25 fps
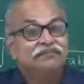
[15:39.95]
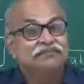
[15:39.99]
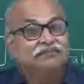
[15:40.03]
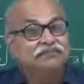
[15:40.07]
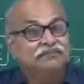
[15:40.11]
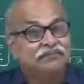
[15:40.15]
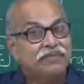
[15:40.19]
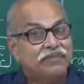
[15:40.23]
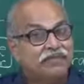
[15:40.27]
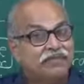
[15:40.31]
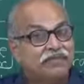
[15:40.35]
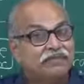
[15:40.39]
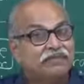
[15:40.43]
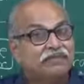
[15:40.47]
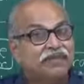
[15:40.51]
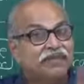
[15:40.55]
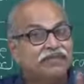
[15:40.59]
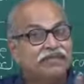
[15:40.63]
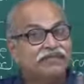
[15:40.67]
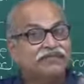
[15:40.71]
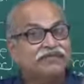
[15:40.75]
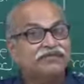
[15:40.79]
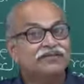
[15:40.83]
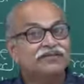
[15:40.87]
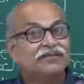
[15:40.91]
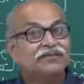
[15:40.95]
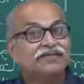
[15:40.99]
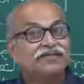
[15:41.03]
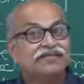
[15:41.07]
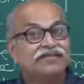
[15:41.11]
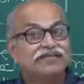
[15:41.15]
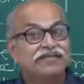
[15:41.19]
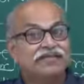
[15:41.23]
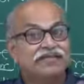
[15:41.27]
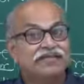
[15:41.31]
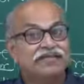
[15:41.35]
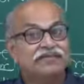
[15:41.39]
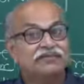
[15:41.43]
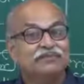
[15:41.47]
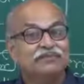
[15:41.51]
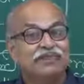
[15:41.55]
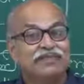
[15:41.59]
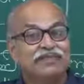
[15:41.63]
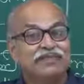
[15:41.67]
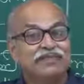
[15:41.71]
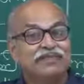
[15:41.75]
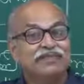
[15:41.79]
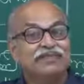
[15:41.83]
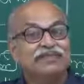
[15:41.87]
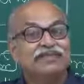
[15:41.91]
mathematics, all this
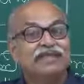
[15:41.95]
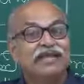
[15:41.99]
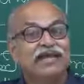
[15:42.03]
arithmetic in